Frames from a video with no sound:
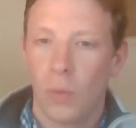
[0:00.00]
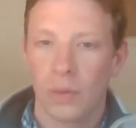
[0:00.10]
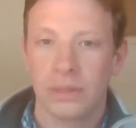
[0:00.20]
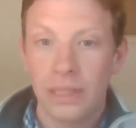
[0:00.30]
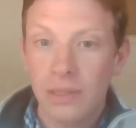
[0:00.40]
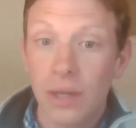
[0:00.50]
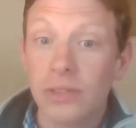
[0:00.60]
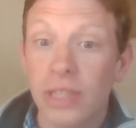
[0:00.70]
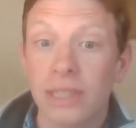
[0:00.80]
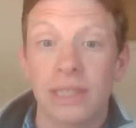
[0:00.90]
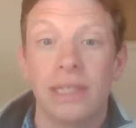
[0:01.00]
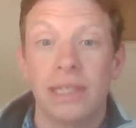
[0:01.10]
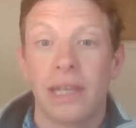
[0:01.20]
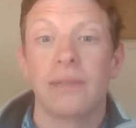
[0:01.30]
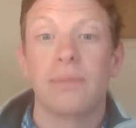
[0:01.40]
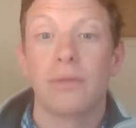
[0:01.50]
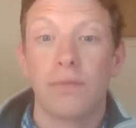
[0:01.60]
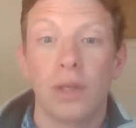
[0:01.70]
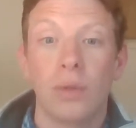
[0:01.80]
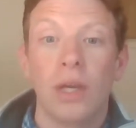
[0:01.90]
or what Diderot says in the Enlightenment
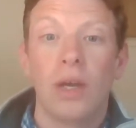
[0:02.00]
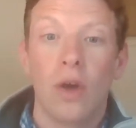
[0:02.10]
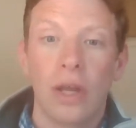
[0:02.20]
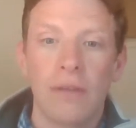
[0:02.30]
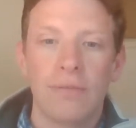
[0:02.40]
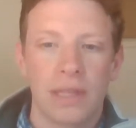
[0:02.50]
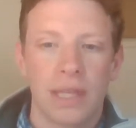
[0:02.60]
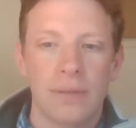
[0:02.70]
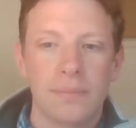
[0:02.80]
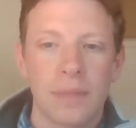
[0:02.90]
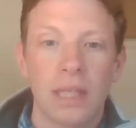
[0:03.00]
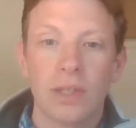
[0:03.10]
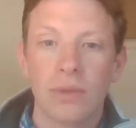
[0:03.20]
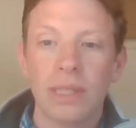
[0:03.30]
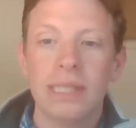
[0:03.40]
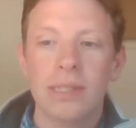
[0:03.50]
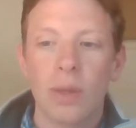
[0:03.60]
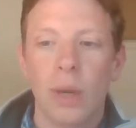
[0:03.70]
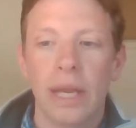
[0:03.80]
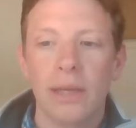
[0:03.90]
view on everything. And so this is
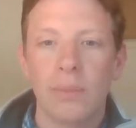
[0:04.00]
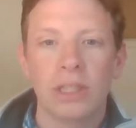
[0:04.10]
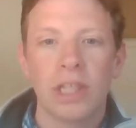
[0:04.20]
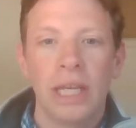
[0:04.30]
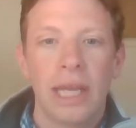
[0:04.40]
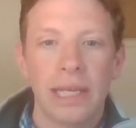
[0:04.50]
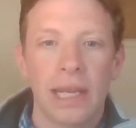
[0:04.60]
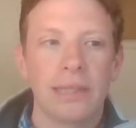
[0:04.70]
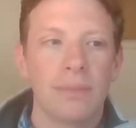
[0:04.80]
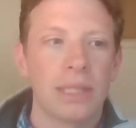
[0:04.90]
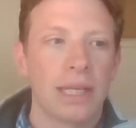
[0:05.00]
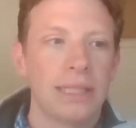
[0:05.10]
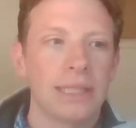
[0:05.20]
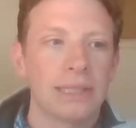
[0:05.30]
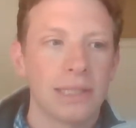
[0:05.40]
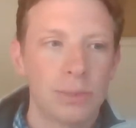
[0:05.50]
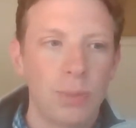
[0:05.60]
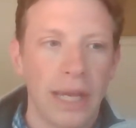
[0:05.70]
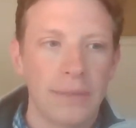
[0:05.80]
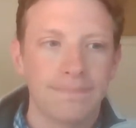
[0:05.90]
the way in which Enlightenment ideas are
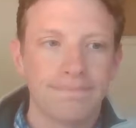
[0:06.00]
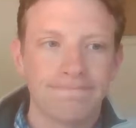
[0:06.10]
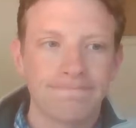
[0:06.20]
spread.